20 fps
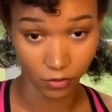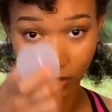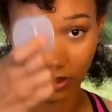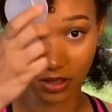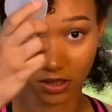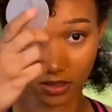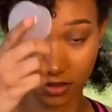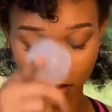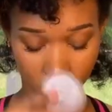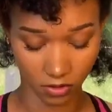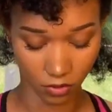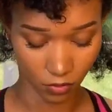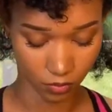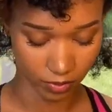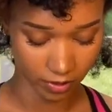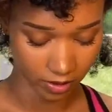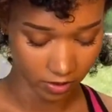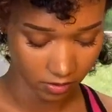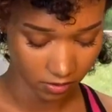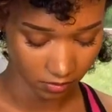with a
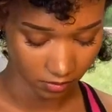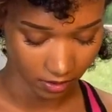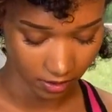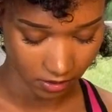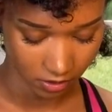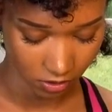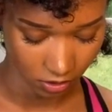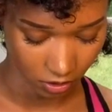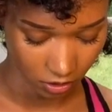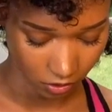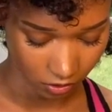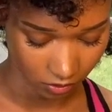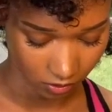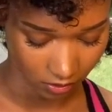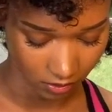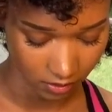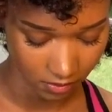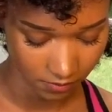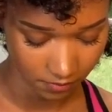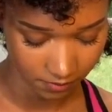scooper, so that's
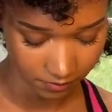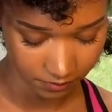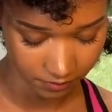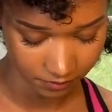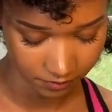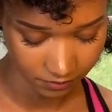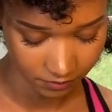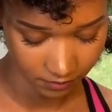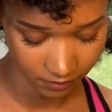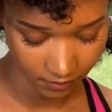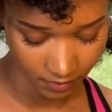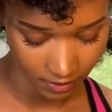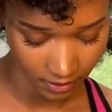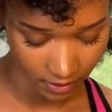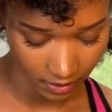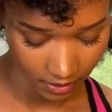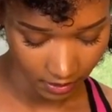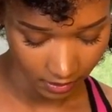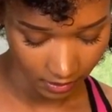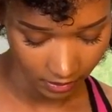good.
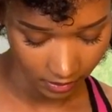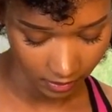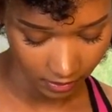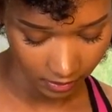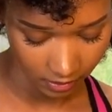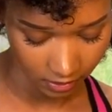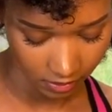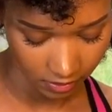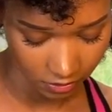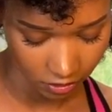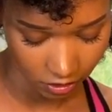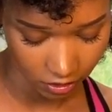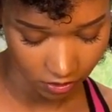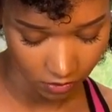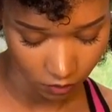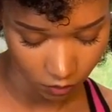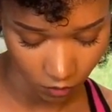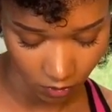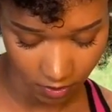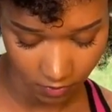And it's
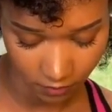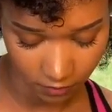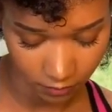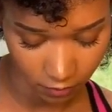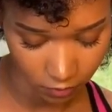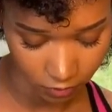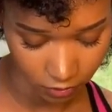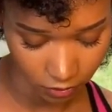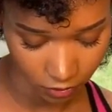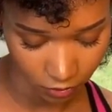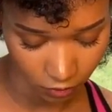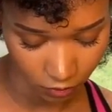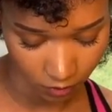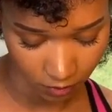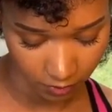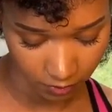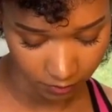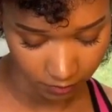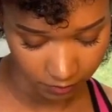just one full scoop.